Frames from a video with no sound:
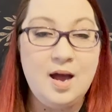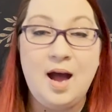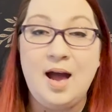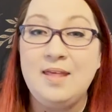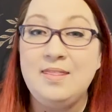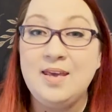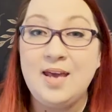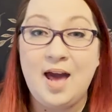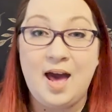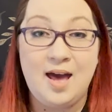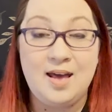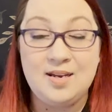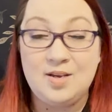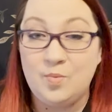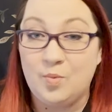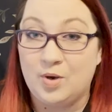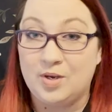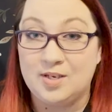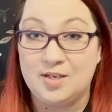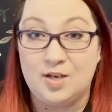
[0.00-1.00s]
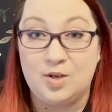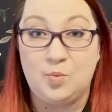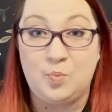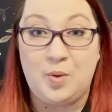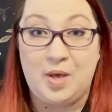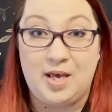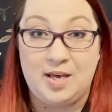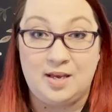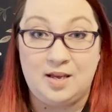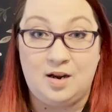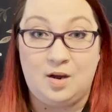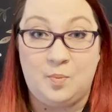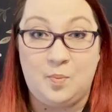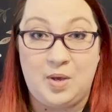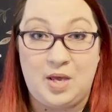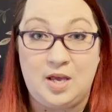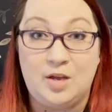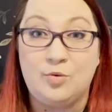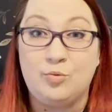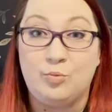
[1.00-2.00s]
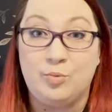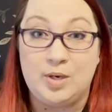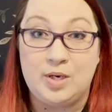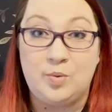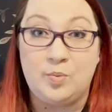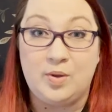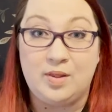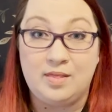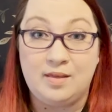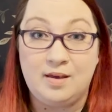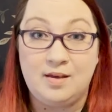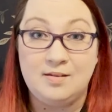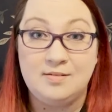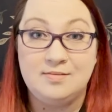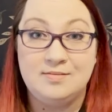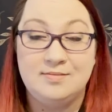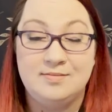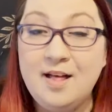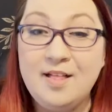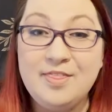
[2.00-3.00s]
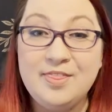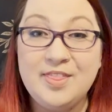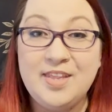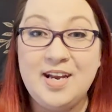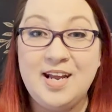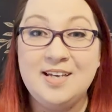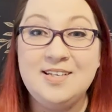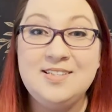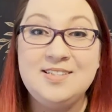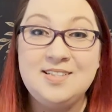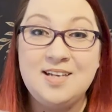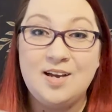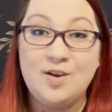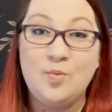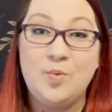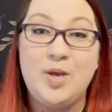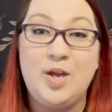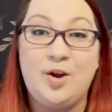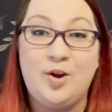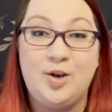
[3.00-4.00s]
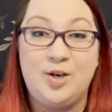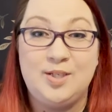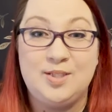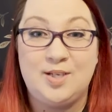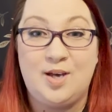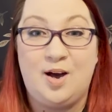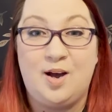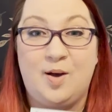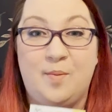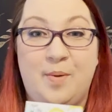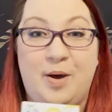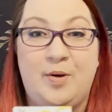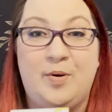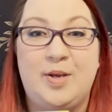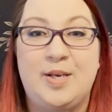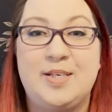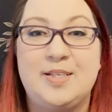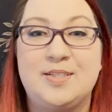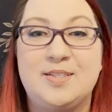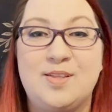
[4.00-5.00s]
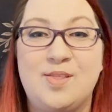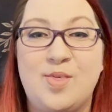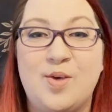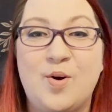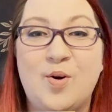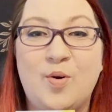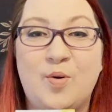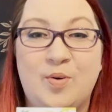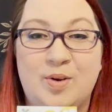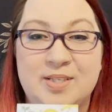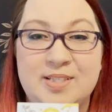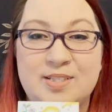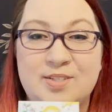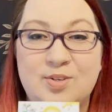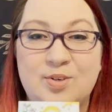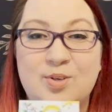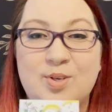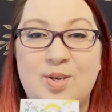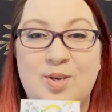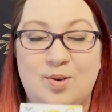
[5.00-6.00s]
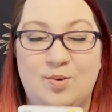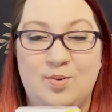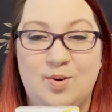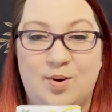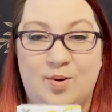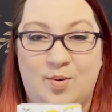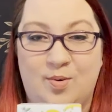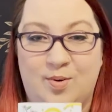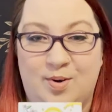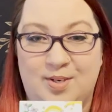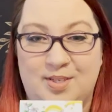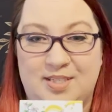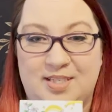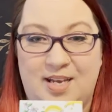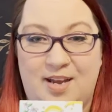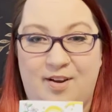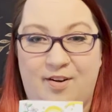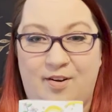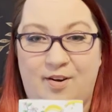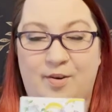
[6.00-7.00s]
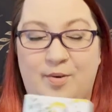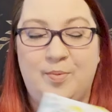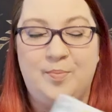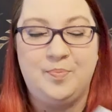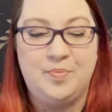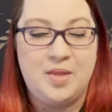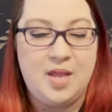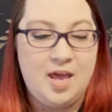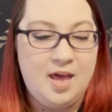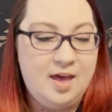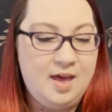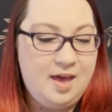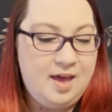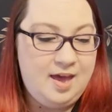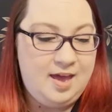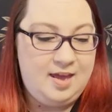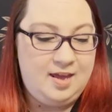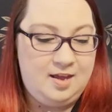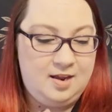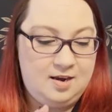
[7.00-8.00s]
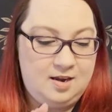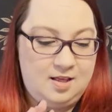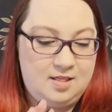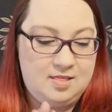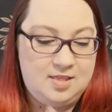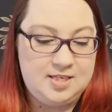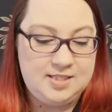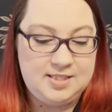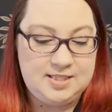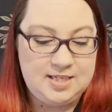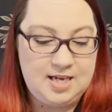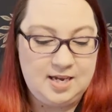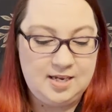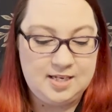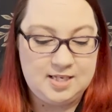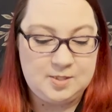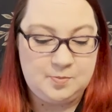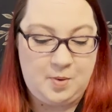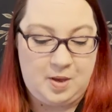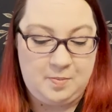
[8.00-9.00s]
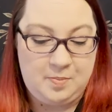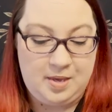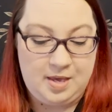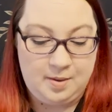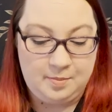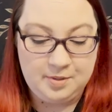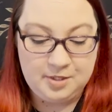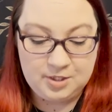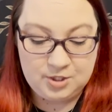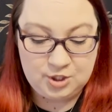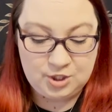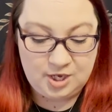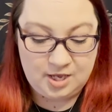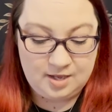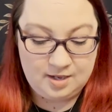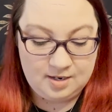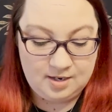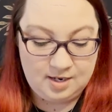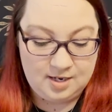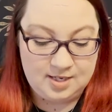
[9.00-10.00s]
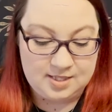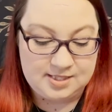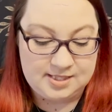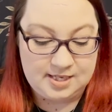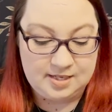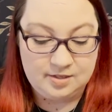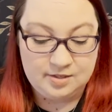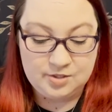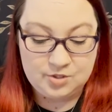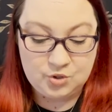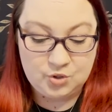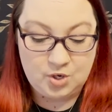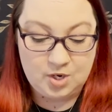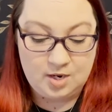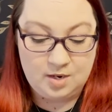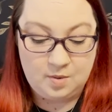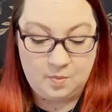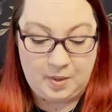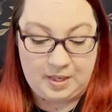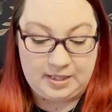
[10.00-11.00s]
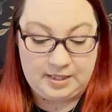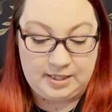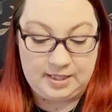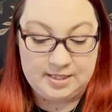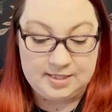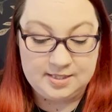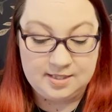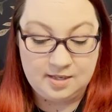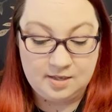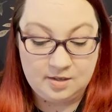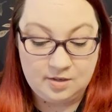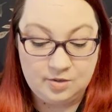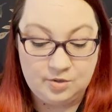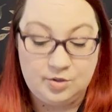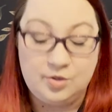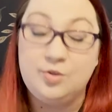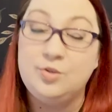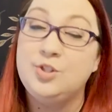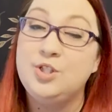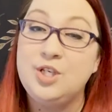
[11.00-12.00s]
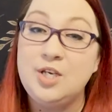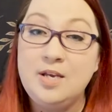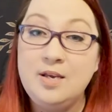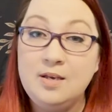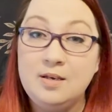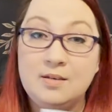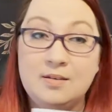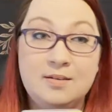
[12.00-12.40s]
I think anyone could pick it up and read with it. The next deck we are going to talk about is the Crystal Unicorn Tarot. And this deck is by Pamela Chen and it's illustrated by Lisa Higuchi.